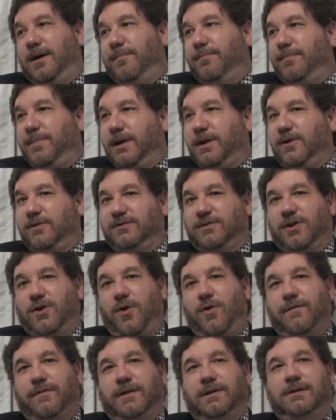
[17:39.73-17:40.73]
because of
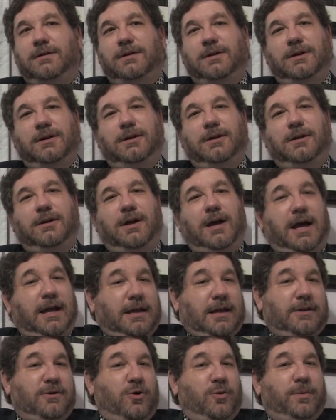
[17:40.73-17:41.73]
COVID, I
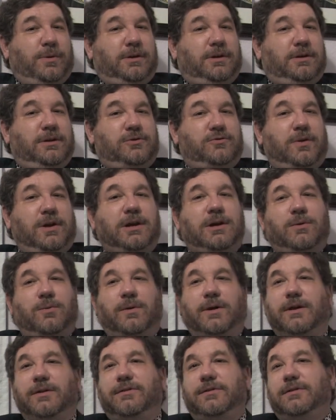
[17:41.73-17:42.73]
got nobody to drink it
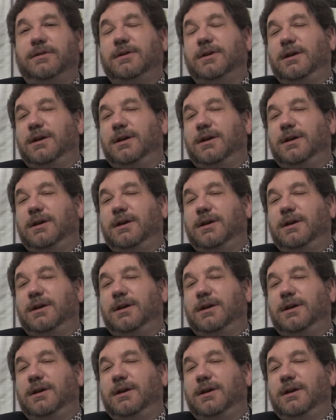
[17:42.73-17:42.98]
with.